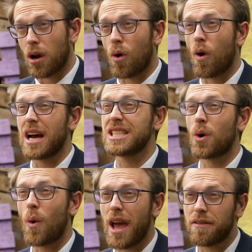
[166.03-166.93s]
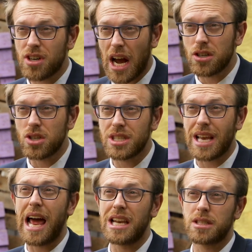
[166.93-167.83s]
law as a way of trying to
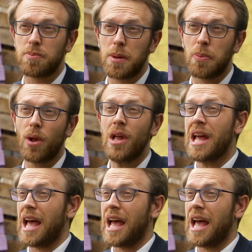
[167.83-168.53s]
silence people,